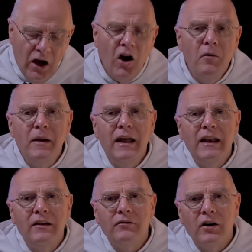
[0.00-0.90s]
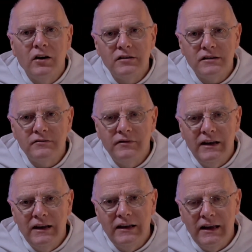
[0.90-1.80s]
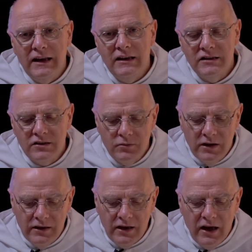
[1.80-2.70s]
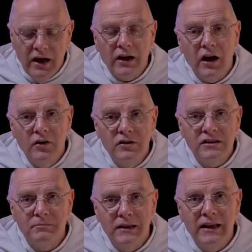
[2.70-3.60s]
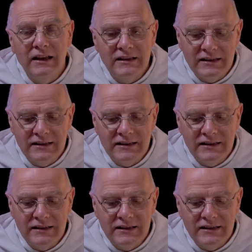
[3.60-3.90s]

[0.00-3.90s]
How many of us feel at ease with accounts being